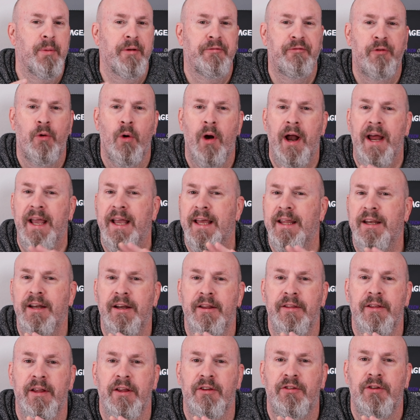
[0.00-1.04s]
before I get into
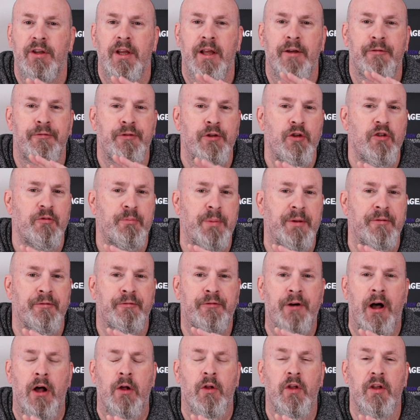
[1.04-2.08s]
this, if you've been
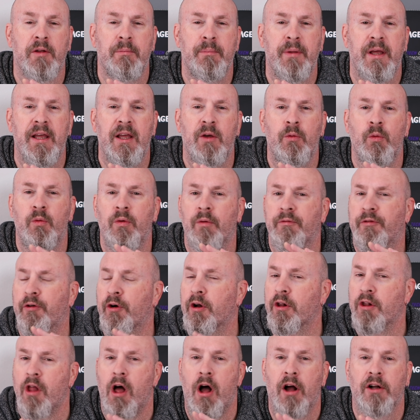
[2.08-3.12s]
following me for a
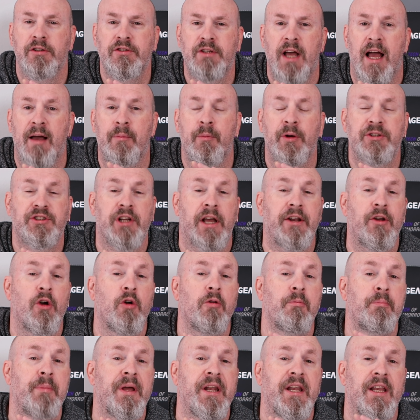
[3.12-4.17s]
long time, which I know
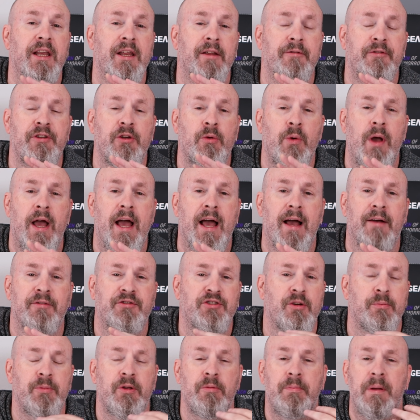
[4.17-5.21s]
many of you have,
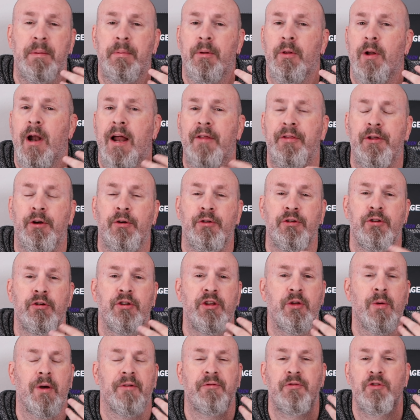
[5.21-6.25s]
some of you people out there new,
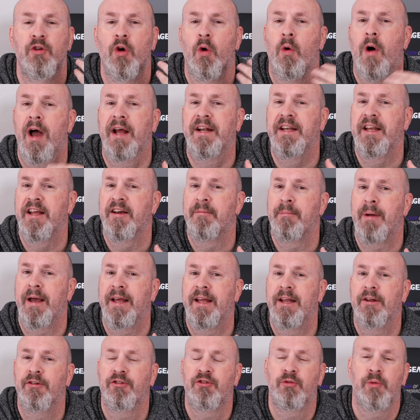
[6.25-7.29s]
you have no idea my
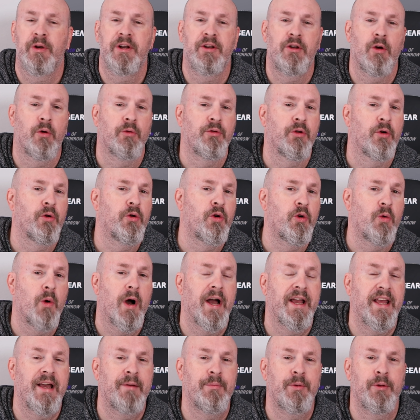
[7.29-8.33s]
history, don't know who
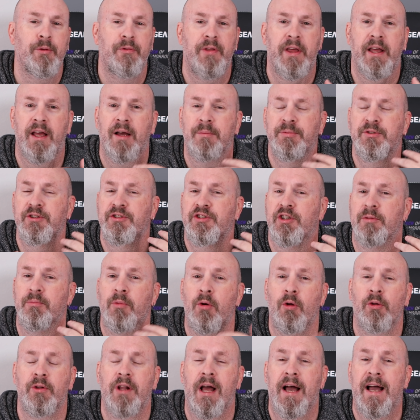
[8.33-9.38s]
I am, you think I'm just some
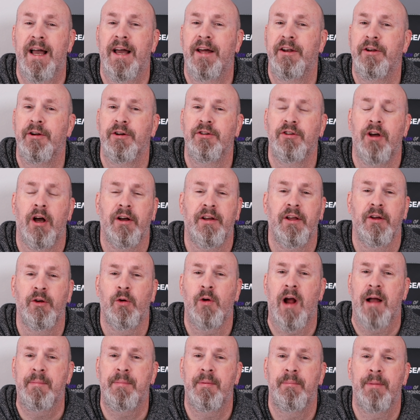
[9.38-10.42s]
old guy on here talking
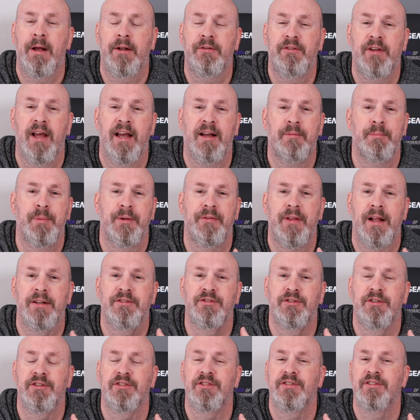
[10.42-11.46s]
crap about tech, but
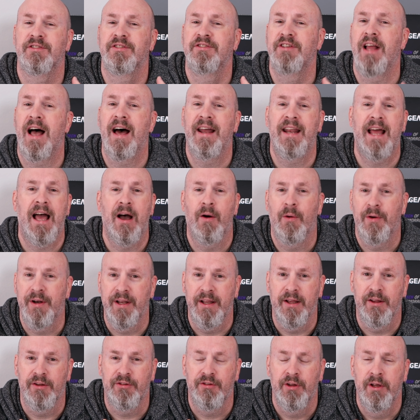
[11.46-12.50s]
that's just not how it
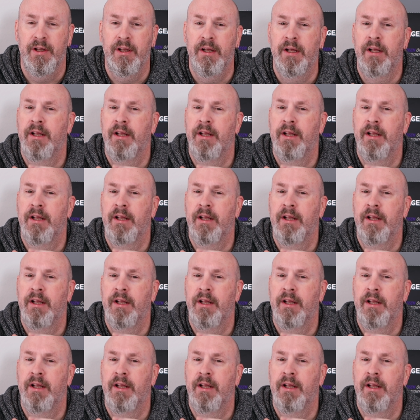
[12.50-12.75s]
is.